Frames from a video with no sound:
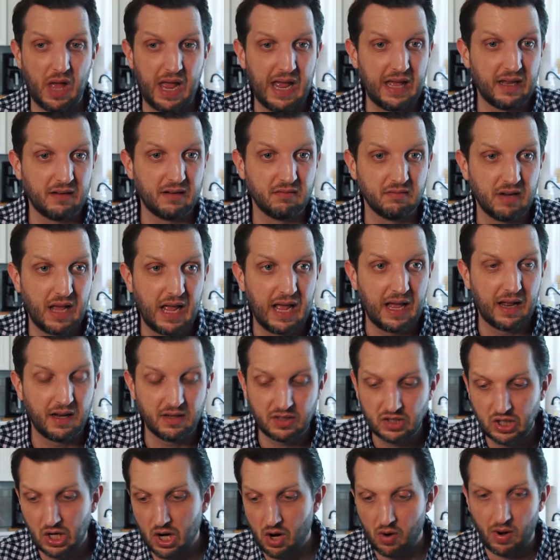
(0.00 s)
and
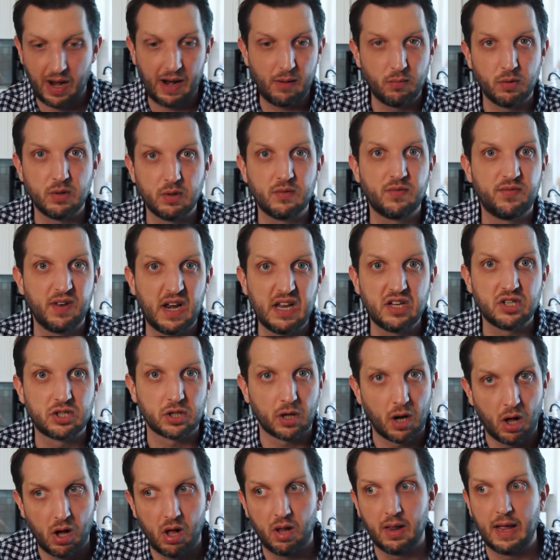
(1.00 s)
I would finish
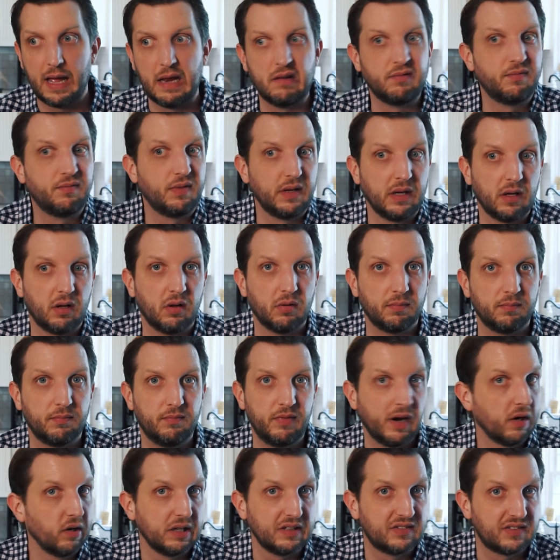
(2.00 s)
it all and feel
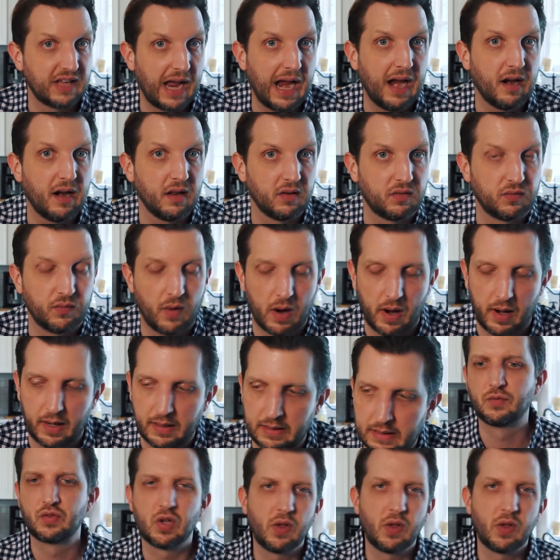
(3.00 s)
very satisfied.